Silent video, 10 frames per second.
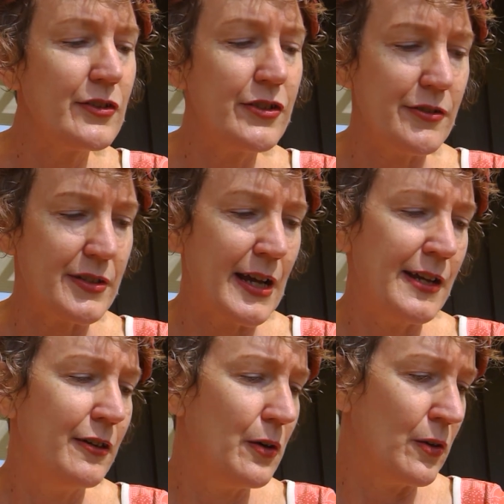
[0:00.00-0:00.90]

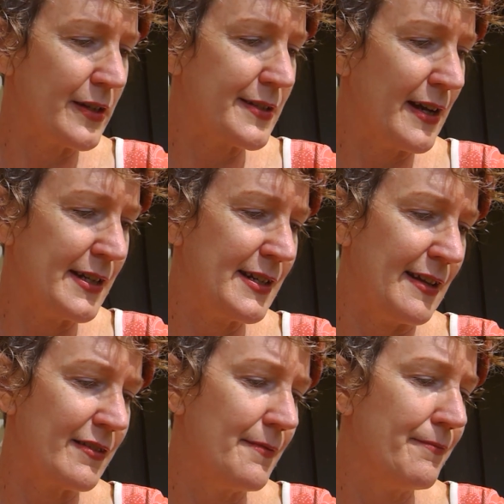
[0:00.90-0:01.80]
Tuesday, August
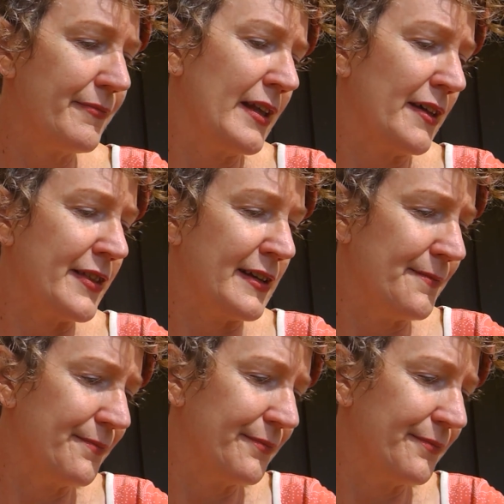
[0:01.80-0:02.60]
19th. Nothing.